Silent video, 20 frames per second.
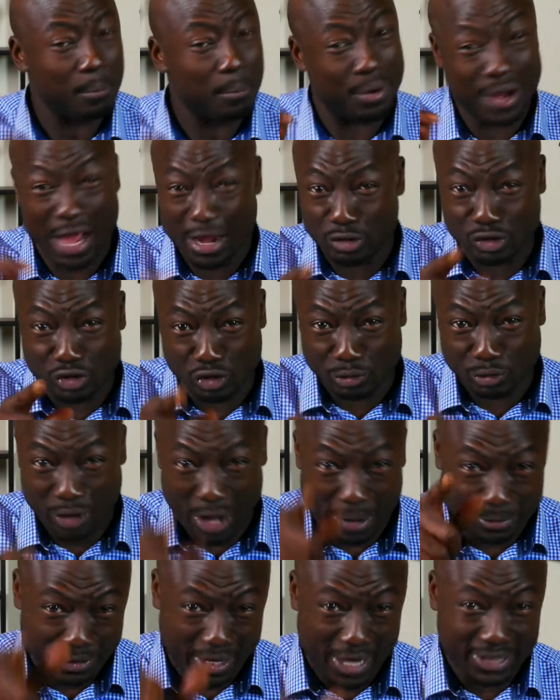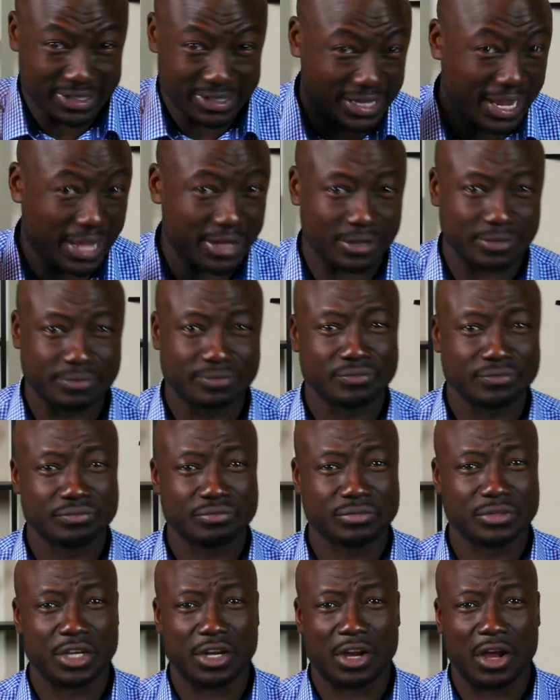but I don't subscribe to that saying.
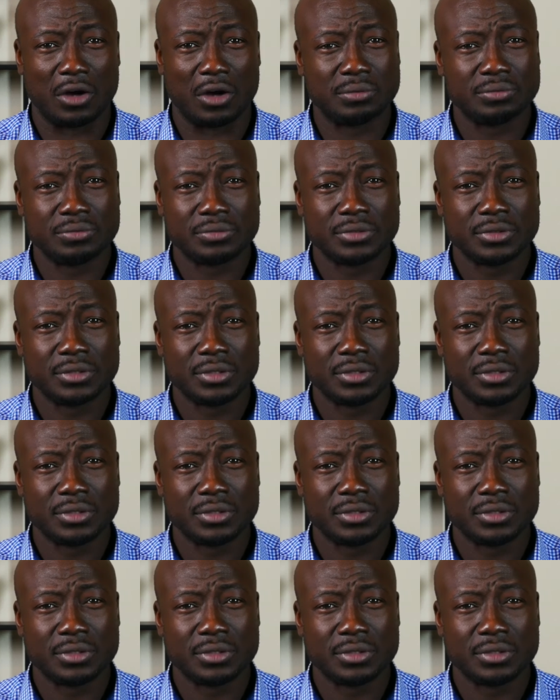You know?